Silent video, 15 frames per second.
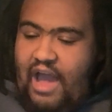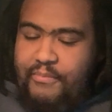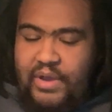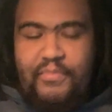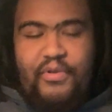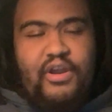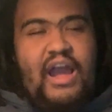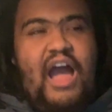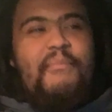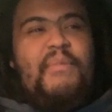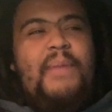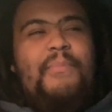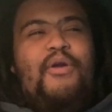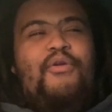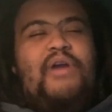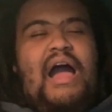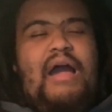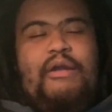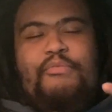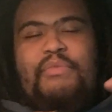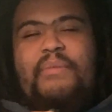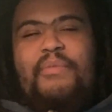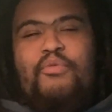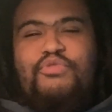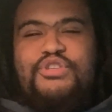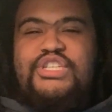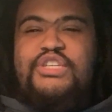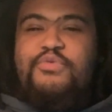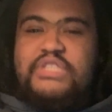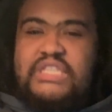remember when
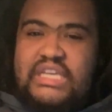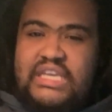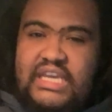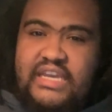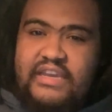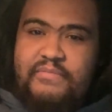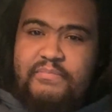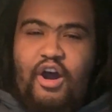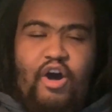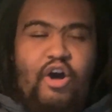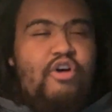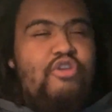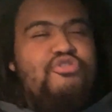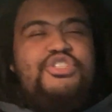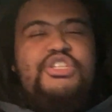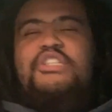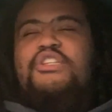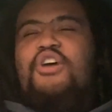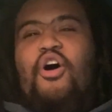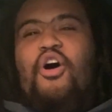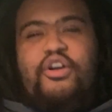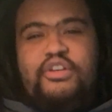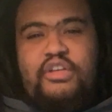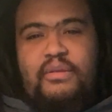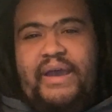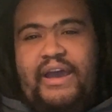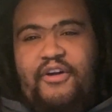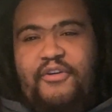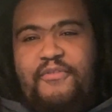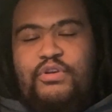she was a kitten, all she talked
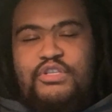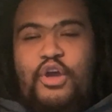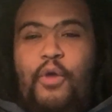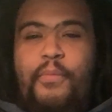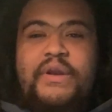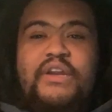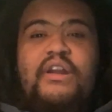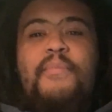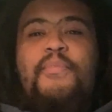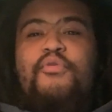about was opening up a